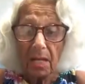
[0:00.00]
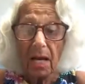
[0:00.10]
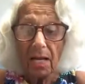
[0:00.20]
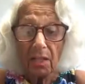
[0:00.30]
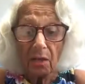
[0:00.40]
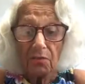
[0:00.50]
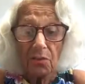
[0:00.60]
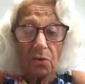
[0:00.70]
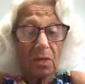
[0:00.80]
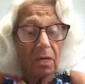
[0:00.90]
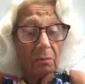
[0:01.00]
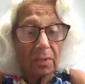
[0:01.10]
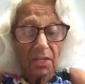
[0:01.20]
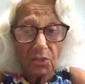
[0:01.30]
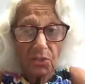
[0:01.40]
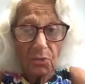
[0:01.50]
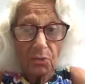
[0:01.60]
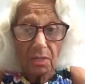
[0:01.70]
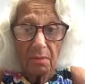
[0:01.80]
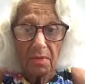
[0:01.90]
I love you. God bless you.
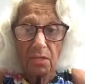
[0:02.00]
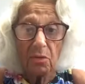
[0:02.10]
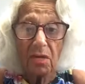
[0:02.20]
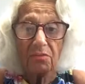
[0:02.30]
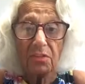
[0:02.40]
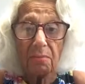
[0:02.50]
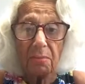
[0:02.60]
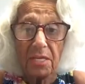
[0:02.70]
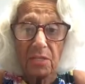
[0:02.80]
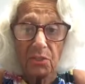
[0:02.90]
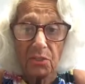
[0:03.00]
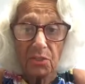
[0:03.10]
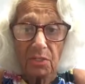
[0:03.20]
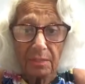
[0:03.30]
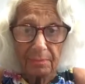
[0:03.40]
May you have some peace.